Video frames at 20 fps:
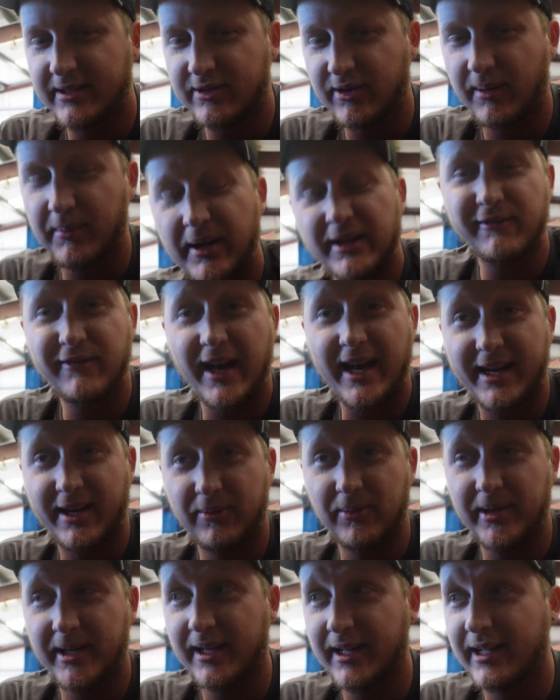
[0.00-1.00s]
So I'm going to
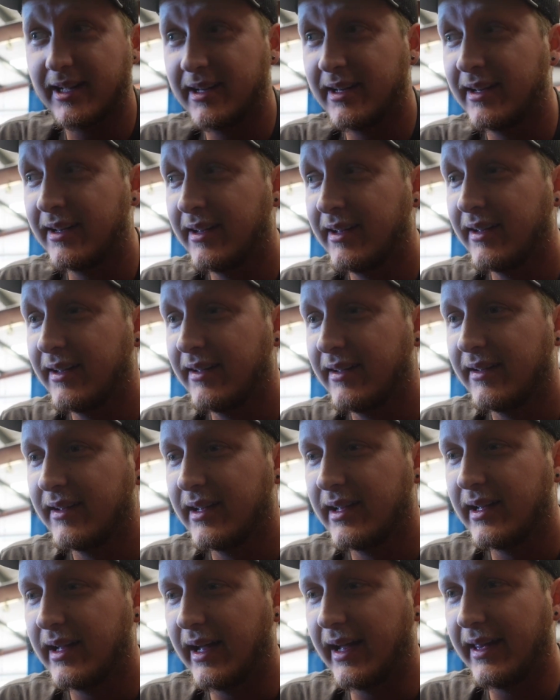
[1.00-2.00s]
vacuum it
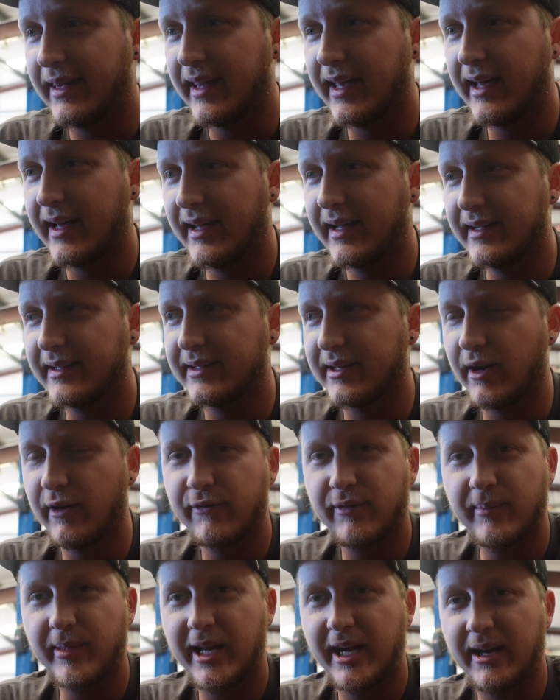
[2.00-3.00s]
and then go
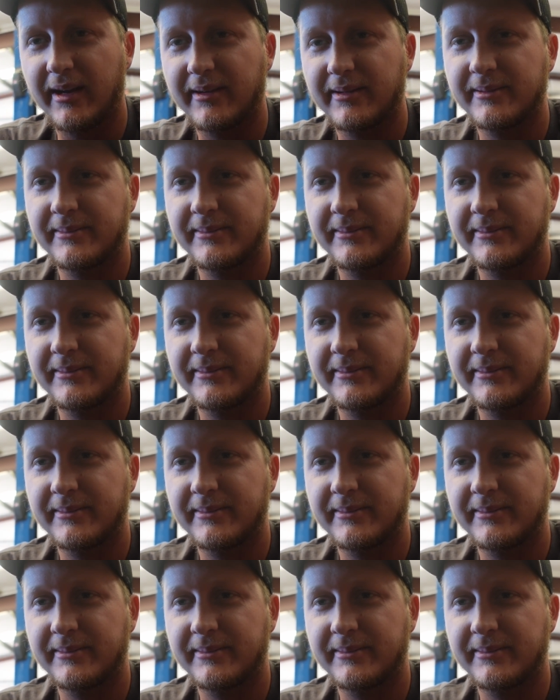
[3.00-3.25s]
from there.